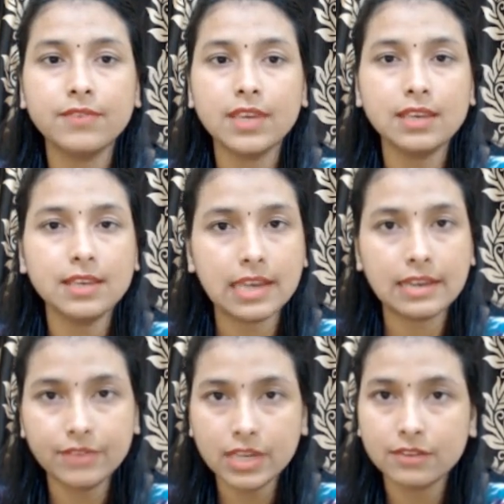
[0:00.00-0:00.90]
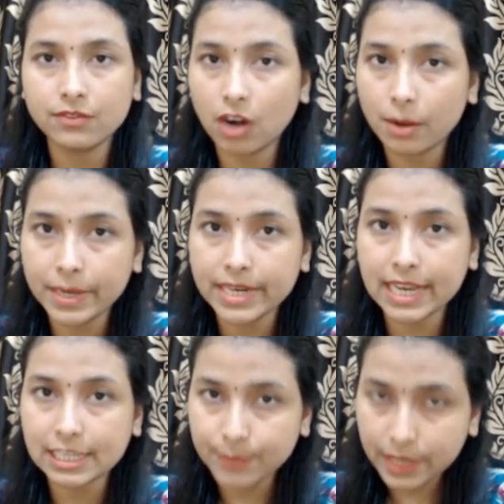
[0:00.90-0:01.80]
venv environment
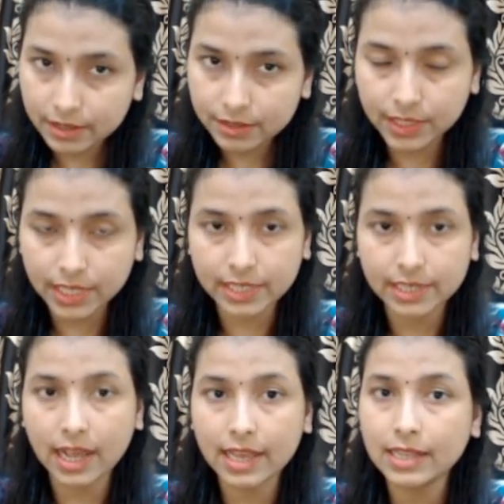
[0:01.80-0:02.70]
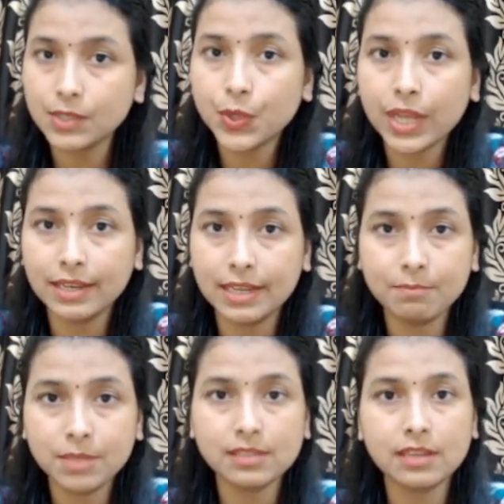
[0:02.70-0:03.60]
has been created. Again, you can
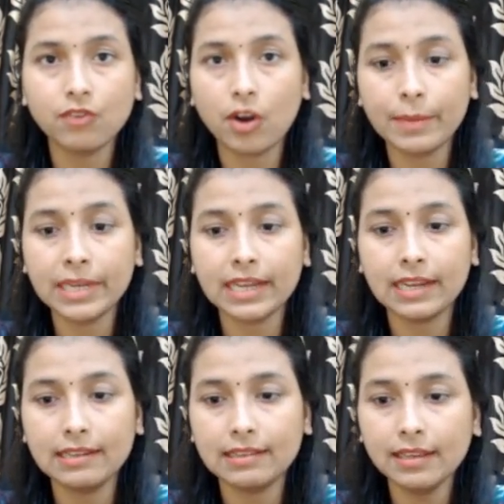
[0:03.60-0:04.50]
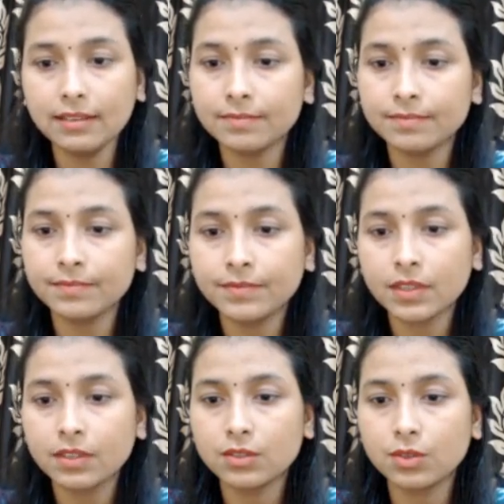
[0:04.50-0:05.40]
name this environment anything.
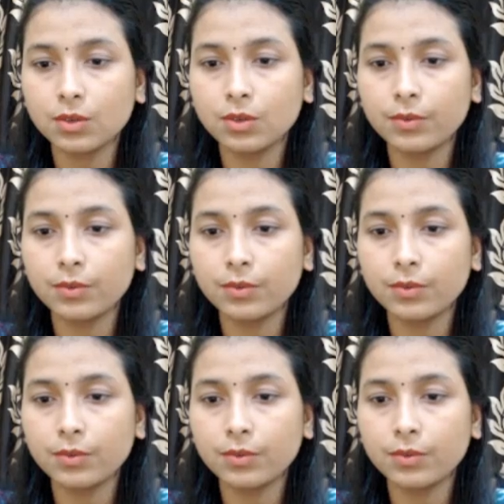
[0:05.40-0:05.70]
So